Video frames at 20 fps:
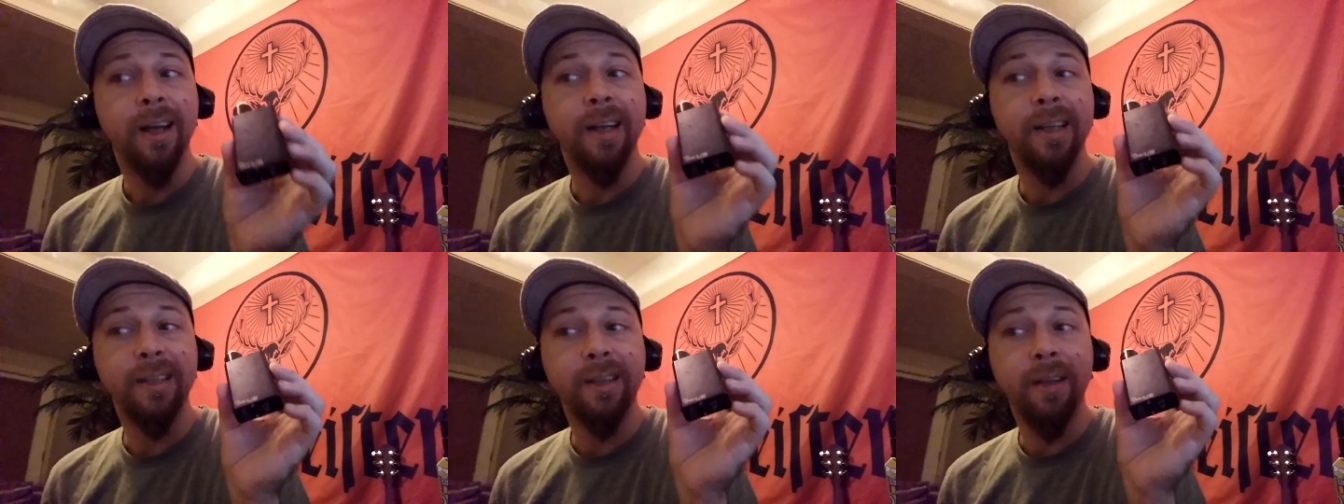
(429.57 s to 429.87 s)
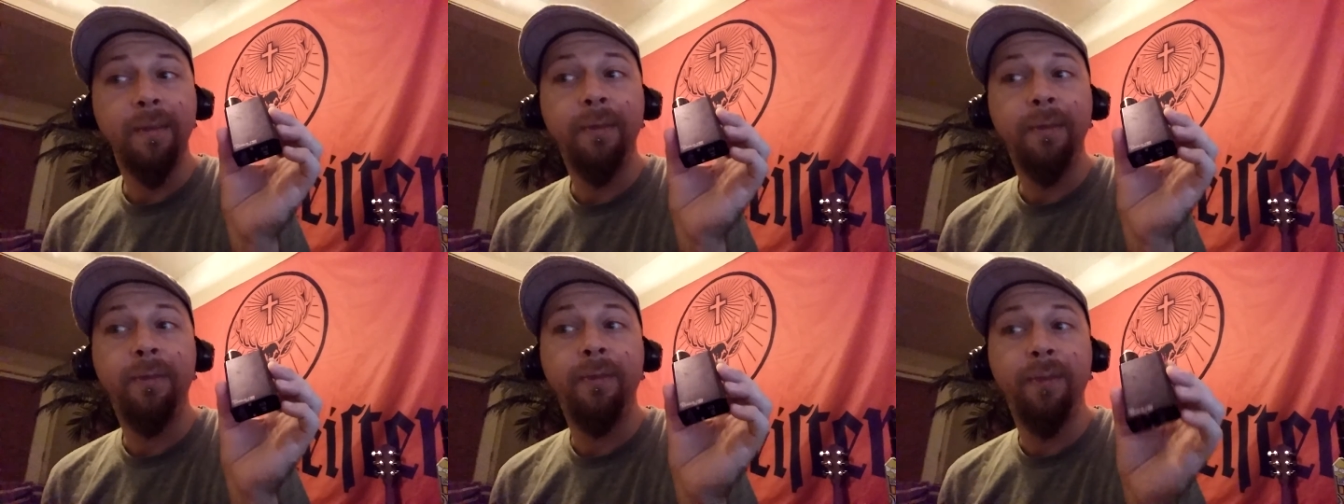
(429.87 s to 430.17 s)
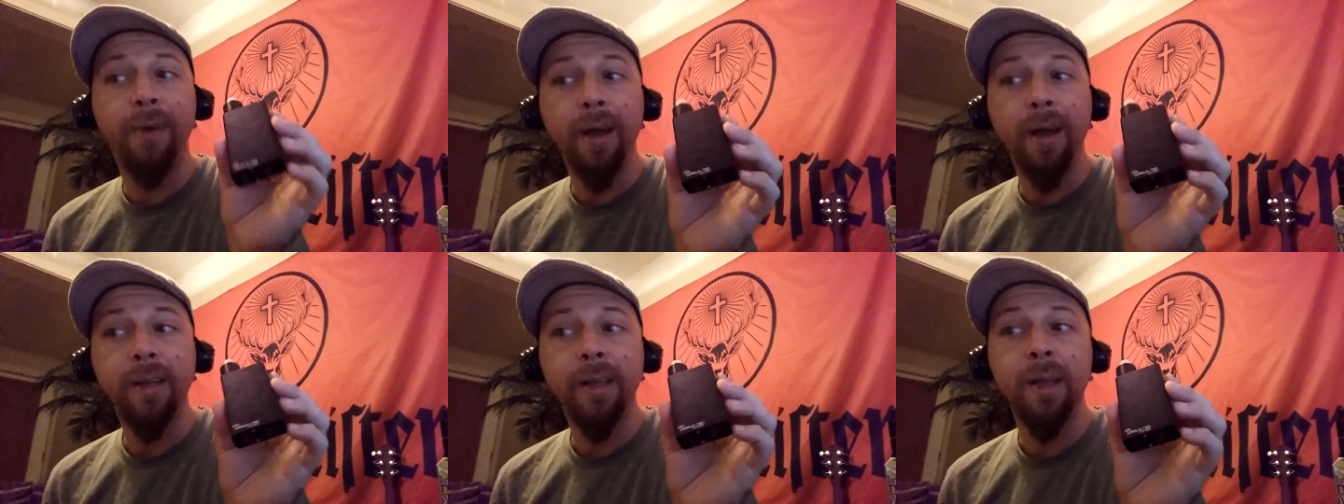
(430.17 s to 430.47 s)
is a
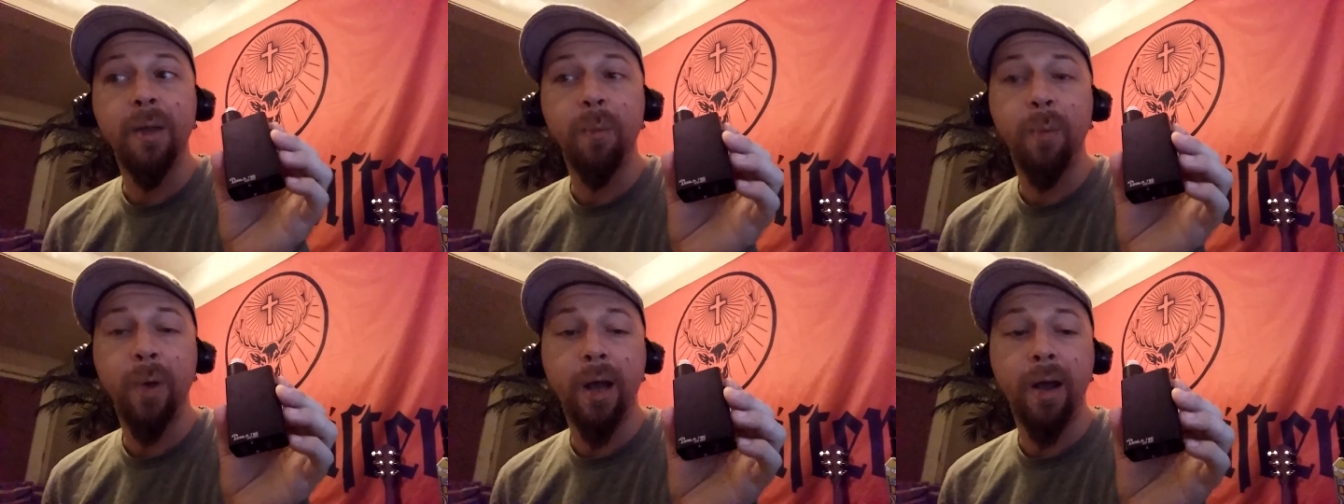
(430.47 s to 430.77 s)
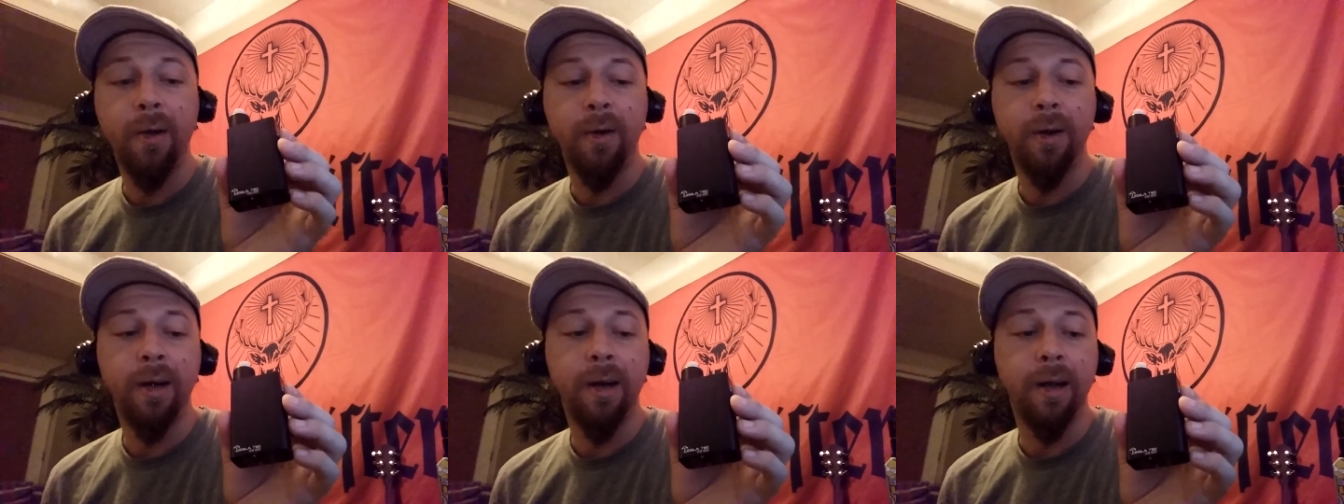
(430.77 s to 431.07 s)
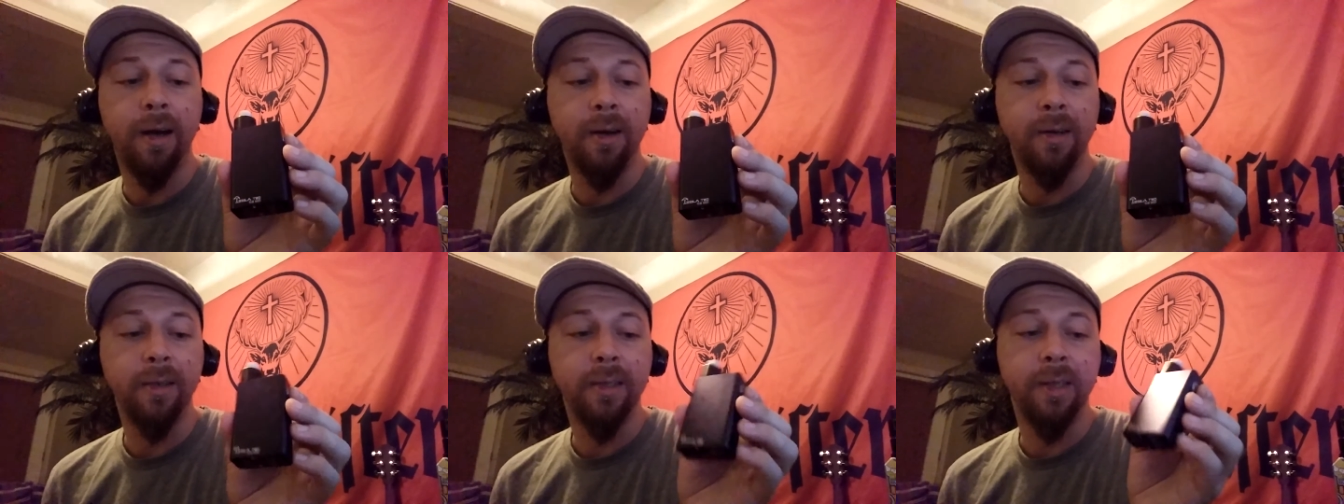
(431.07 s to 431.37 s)
fucking
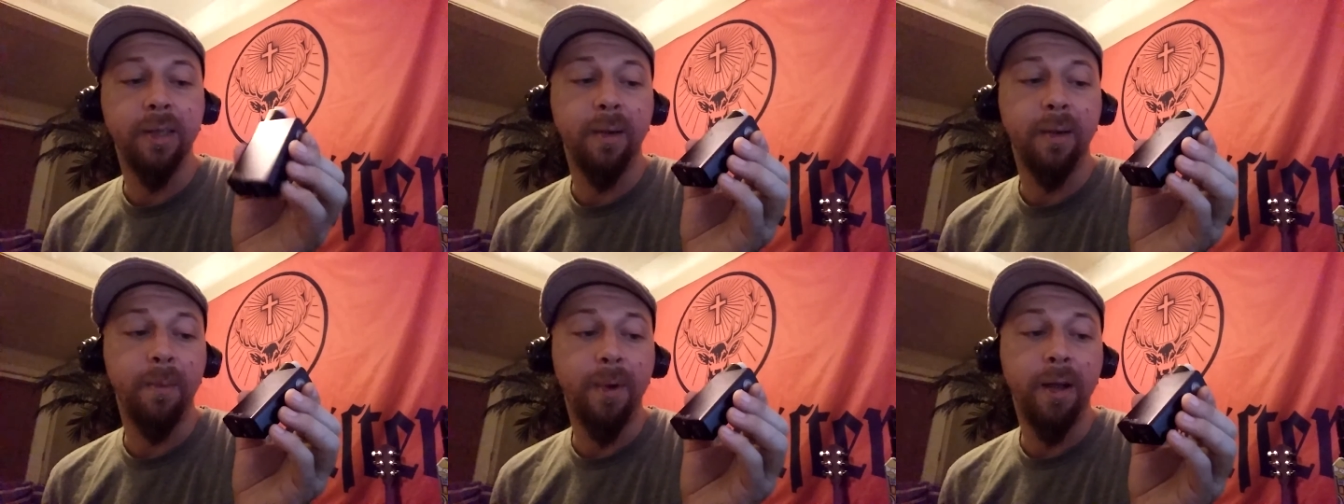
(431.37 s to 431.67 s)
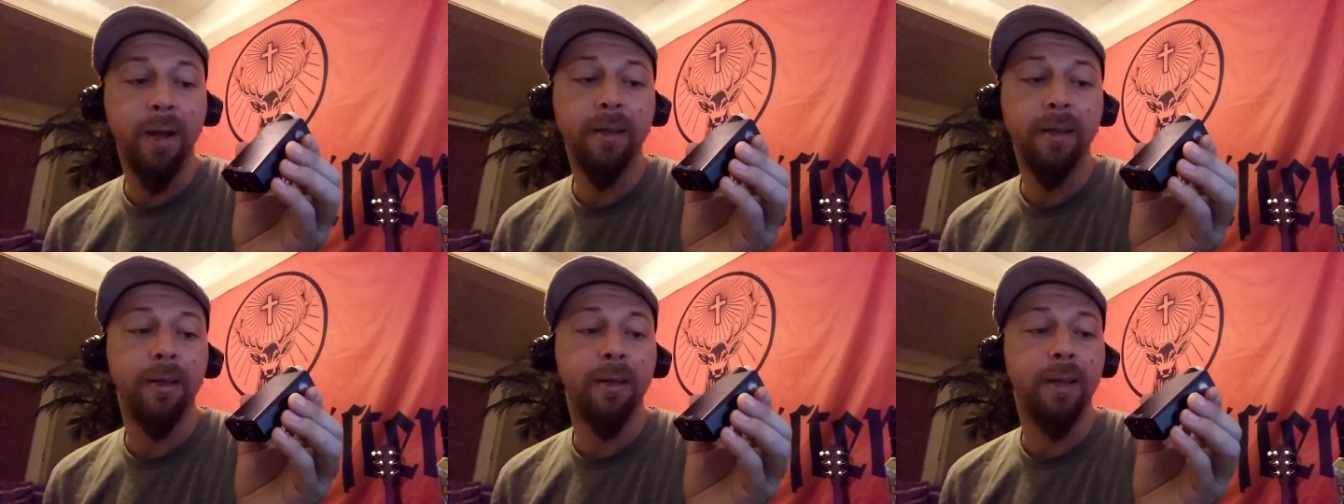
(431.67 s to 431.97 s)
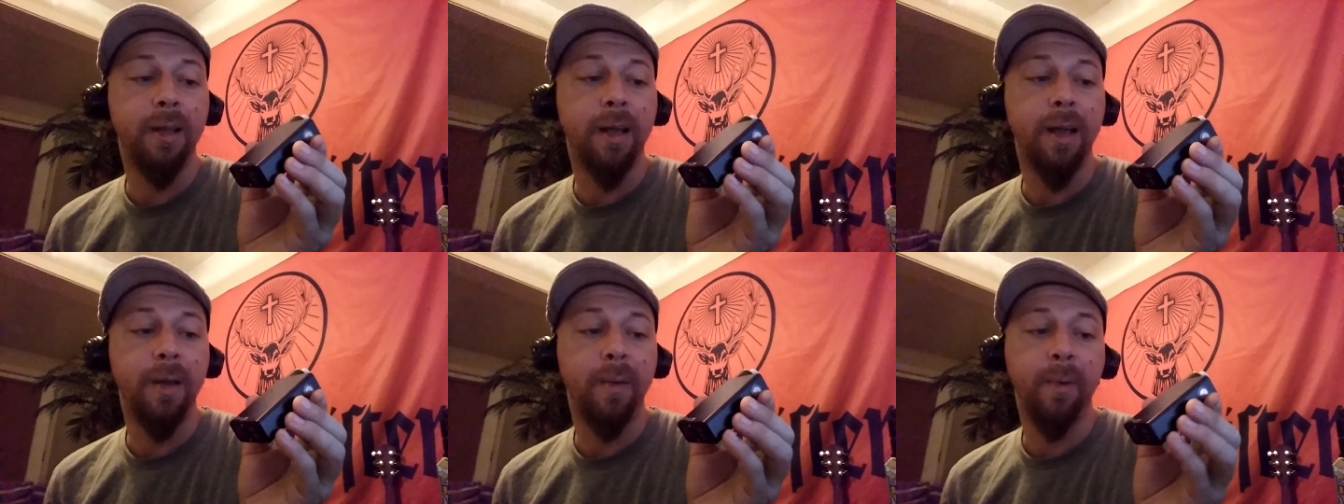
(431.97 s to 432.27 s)
powerhouse, and I'm not gonna
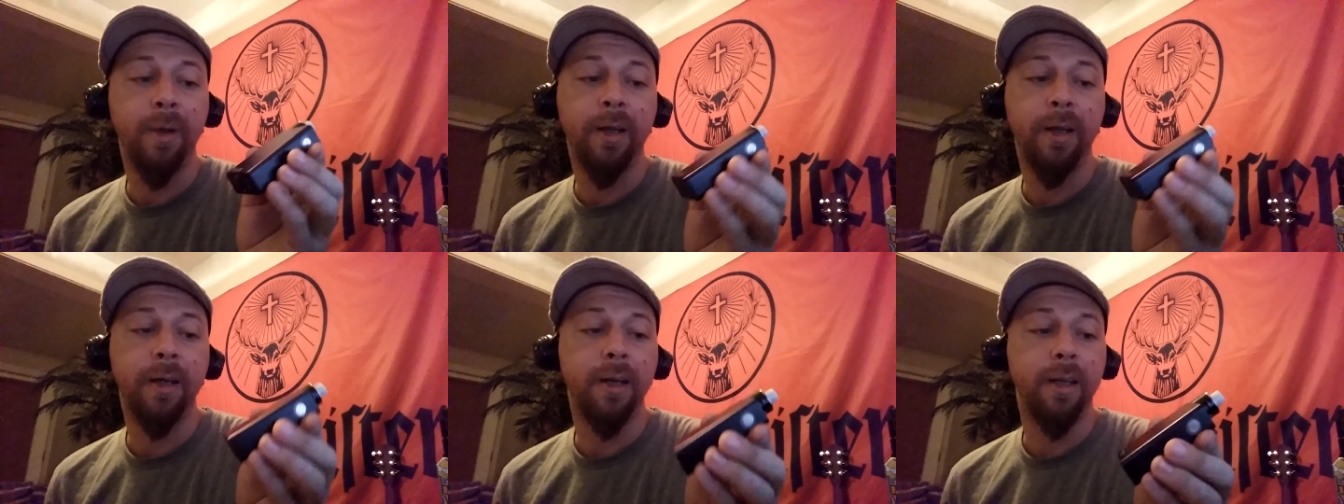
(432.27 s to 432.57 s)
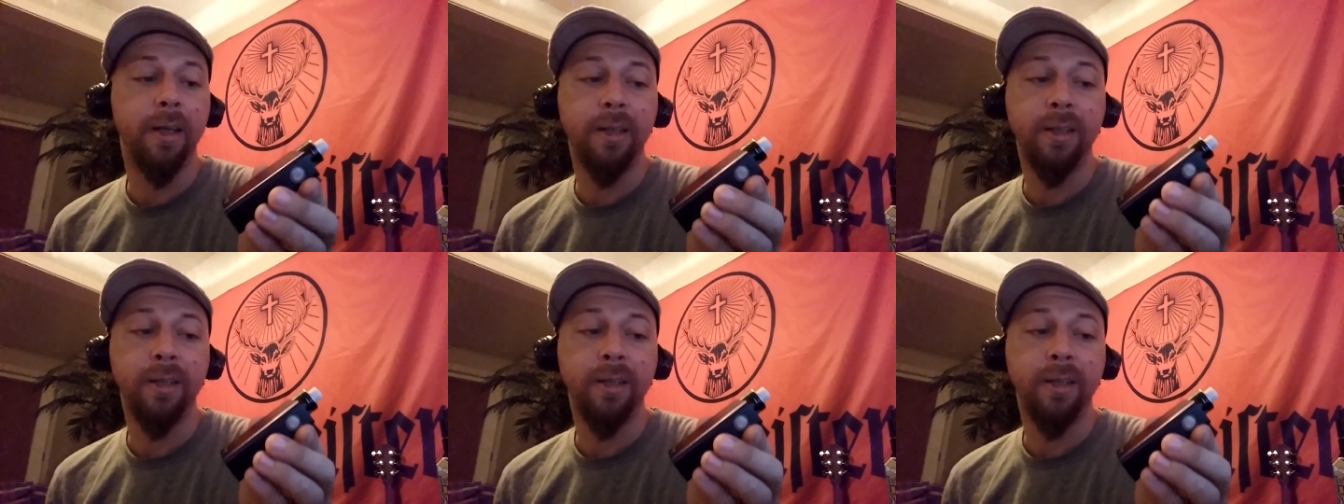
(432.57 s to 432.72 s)
lie about it.